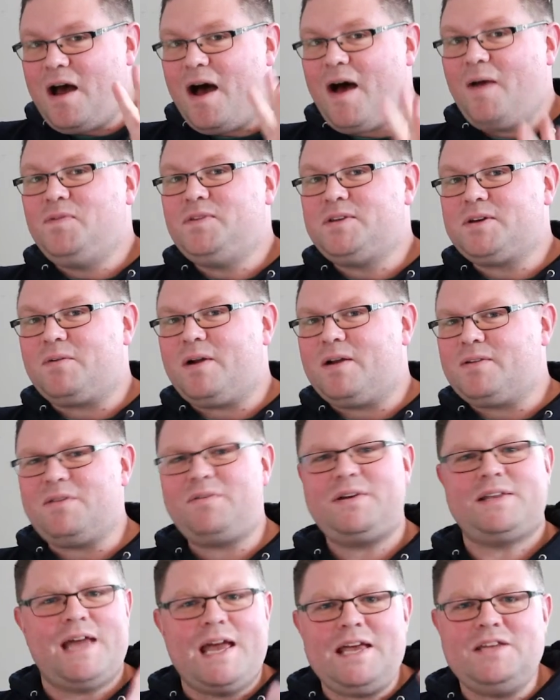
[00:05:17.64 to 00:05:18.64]
underground, I
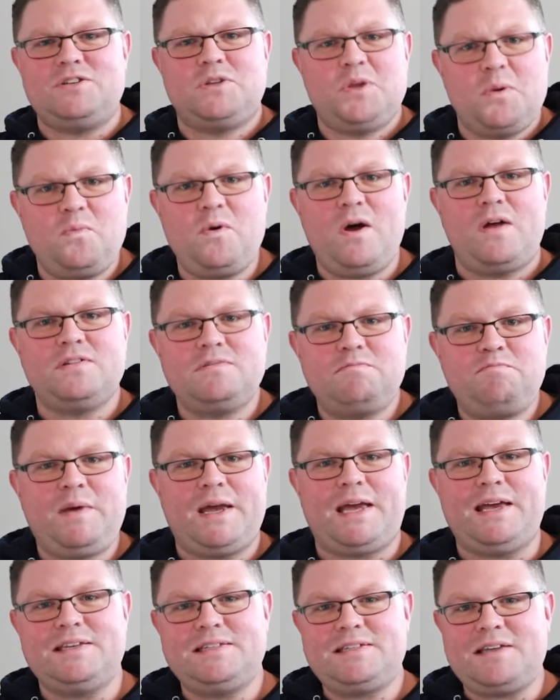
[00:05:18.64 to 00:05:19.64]
think it is the world's
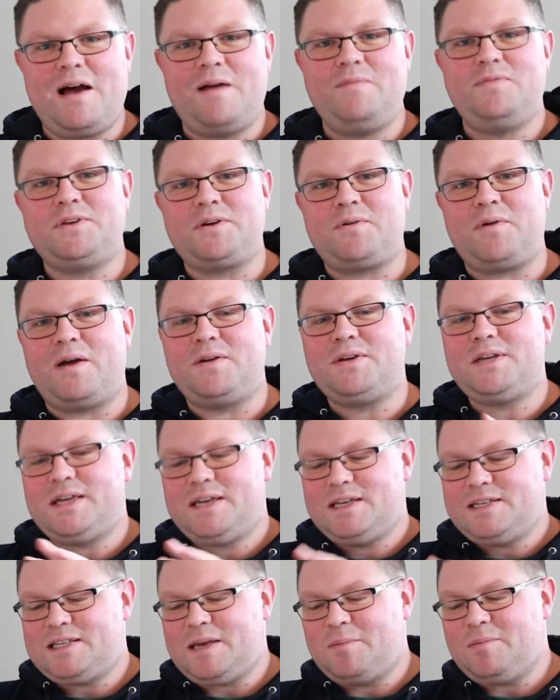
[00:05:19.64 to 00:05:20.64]
biggest underground
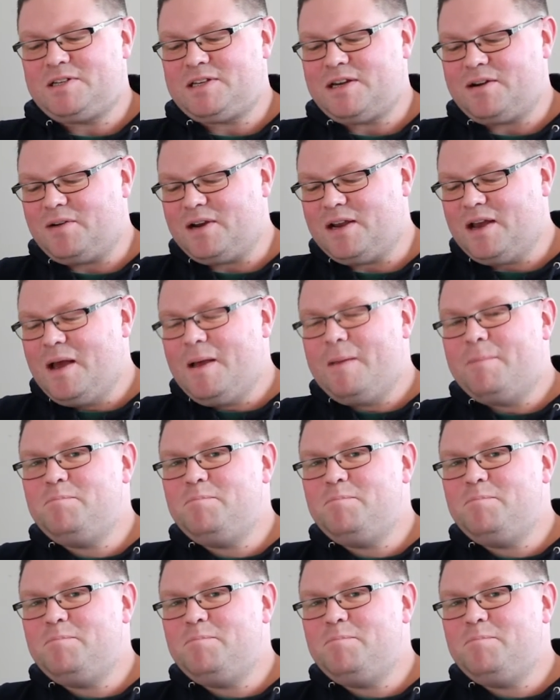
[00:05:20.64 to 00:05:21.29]
cemetery.